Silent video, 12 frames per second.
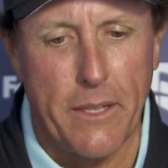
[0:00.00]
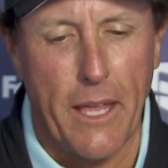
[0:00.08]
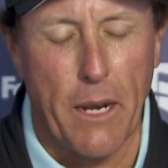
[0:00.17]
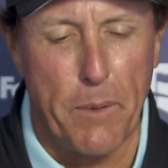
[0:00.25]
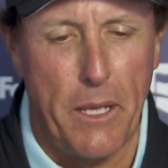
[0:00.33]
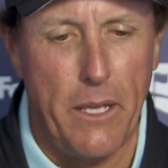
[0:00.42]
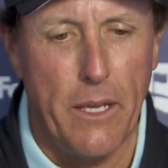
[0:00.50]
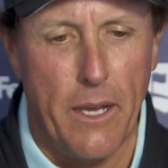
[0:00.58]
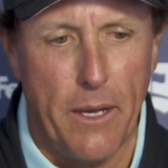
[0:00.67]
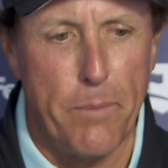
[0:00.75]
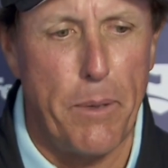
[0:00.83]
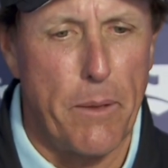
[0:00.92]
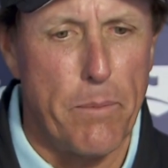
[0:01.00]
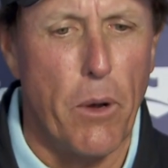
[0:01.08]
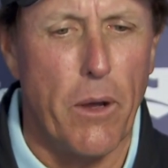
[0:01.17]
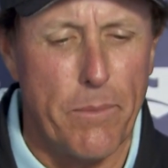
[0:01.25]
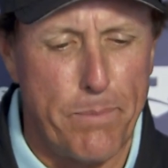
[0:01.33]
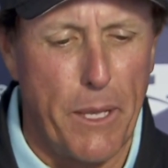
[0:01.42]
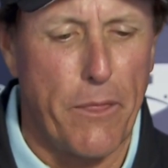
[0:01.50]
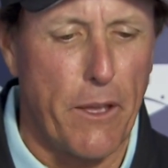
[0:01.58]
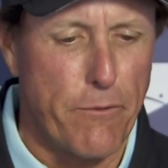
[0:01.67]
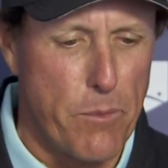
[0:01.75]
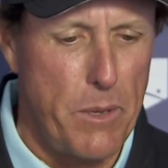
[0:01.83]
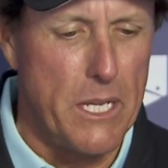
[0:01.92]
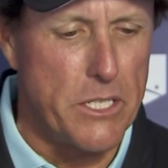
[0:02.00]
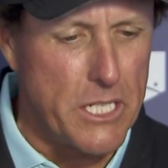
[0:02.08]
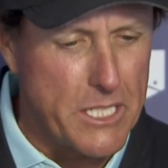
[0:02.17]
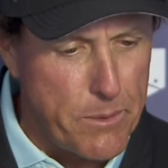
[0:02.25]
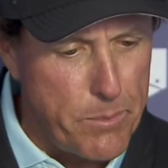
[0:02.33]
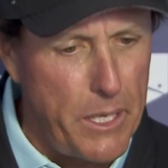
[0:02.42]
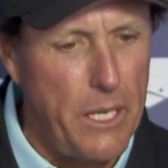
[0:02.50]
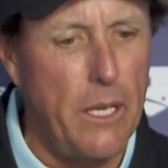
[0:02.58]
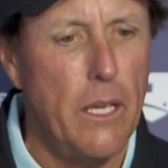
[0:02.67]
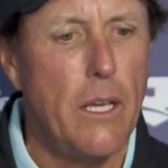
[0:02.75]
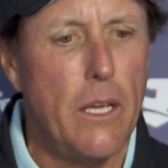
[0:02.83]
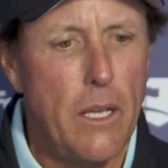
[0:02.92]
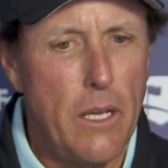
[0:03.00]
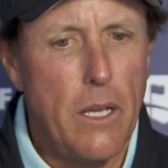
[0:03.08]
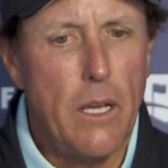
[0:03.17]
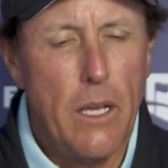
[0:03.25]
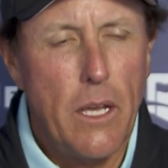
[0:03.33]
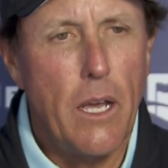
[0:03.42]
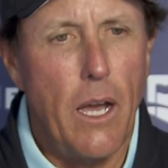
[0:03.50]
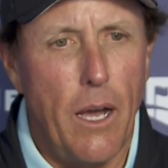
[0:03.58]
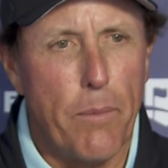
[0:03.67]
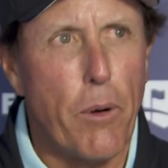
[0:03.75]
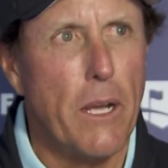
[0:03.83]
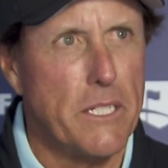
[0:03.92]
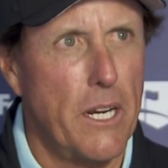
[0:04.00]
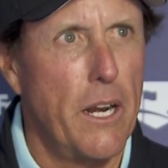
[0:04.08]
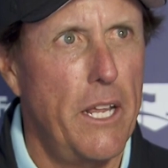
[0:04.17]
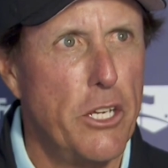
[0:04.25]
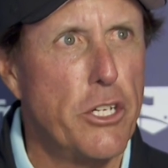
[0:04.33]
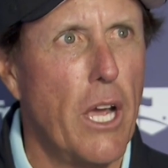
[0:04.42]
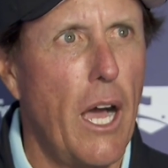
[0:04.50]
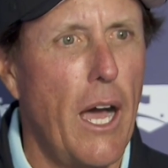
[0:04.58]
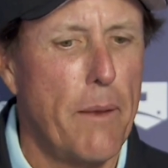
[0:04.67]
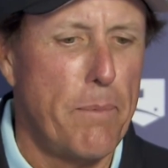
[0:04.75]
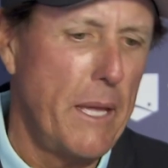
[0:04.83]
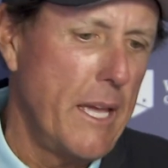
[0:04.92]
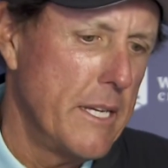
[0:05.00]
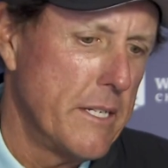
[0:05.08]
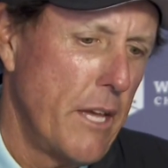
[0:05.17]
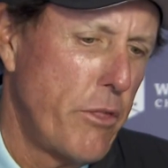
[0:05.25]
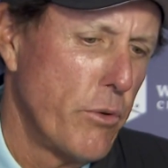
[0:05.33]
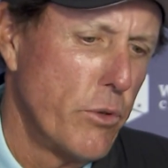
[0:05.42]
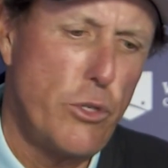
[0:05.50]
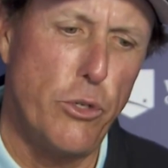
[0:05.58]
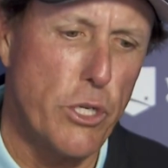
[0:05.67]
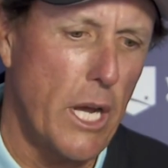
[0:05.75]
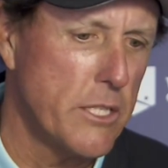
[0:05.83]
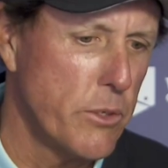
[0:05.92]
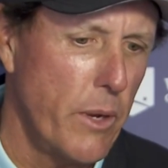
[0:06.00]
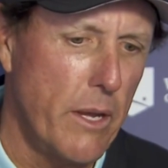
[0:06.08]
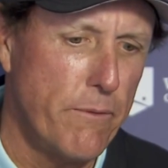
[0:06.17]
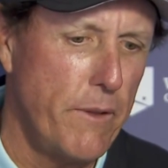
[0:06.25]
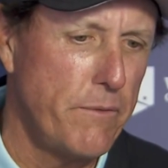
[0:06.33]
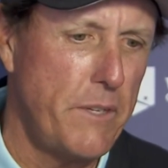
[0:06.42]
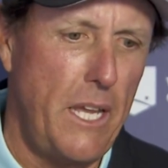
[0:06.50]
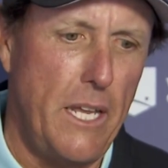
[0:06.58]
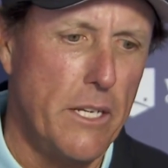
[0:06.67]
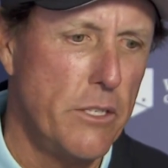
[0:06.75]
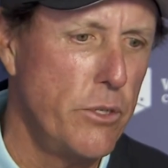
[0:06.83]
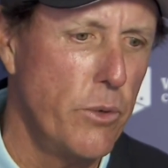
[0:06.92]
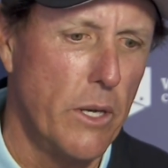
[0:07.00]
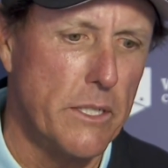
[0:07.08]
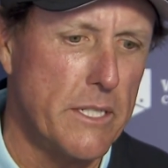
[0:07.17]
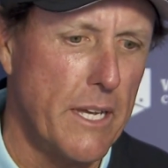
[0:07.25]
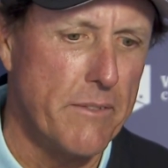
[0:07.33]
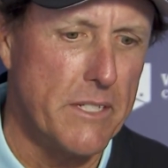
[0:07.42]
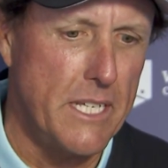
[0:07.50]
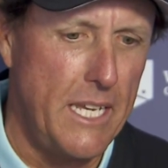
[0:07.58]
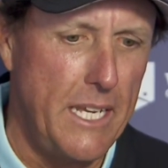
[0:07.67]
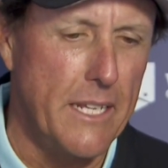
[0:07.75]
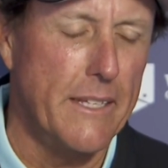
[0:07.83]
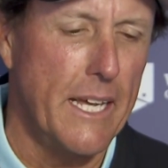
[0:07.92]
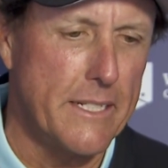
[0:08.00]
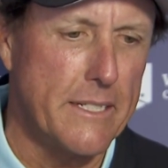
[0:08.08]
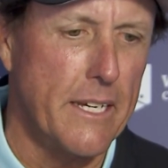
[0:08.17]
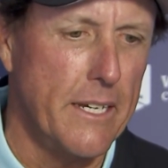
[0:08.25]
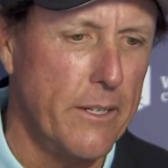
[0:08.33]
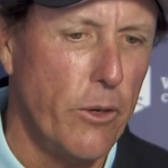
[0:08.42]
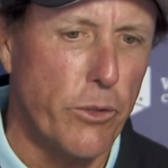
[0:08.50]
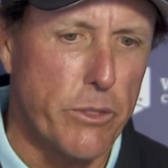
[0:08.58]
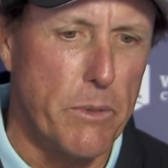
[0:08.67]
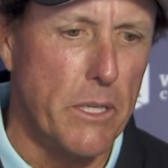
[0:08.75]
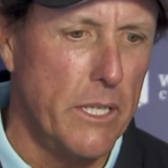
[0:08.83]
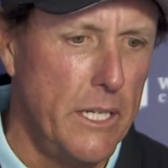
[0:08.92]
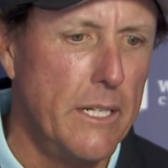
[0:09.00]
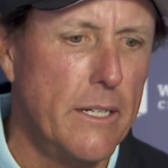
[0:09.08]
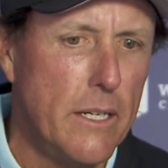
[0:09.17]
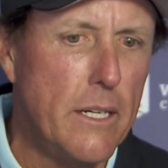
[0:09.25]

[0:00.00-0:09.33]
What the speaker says: that'll be a big thing for me, is just to be present on each shot, because I threw two shots away on 15 and two on 17, and that ultimately